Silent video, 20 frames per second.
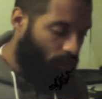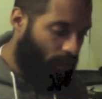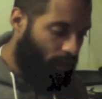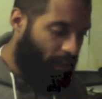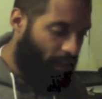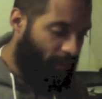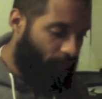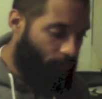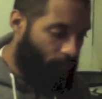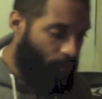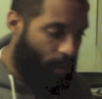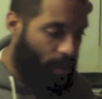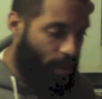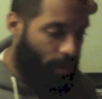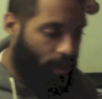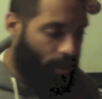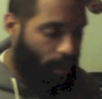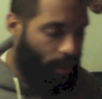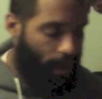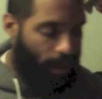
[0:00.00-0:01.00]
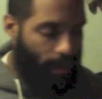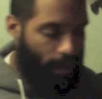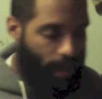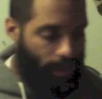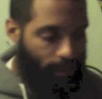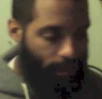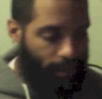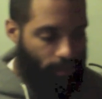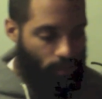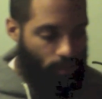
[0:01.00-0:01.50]
like for me I, I
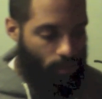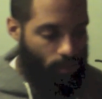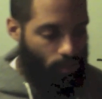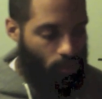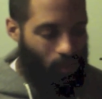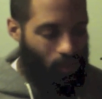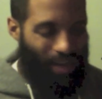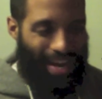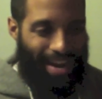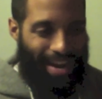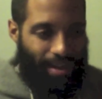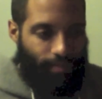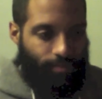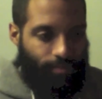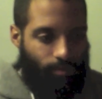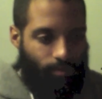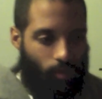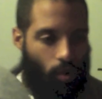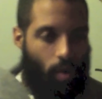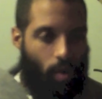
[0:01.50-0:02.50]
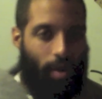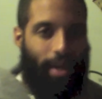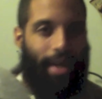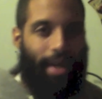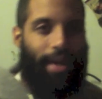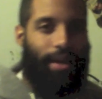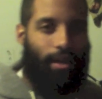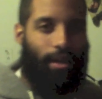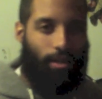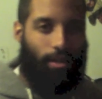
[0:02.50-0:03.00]
like to stay
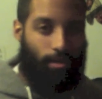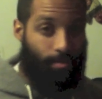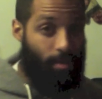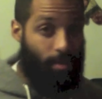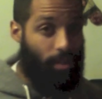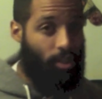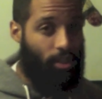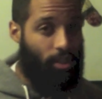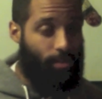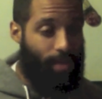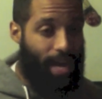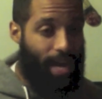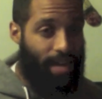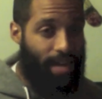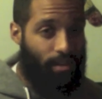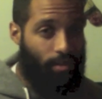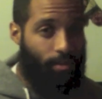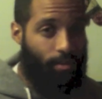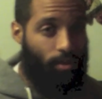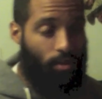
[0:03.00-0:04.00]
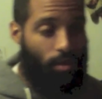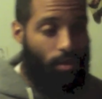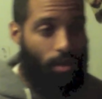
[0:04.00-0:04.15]
organic as much as possible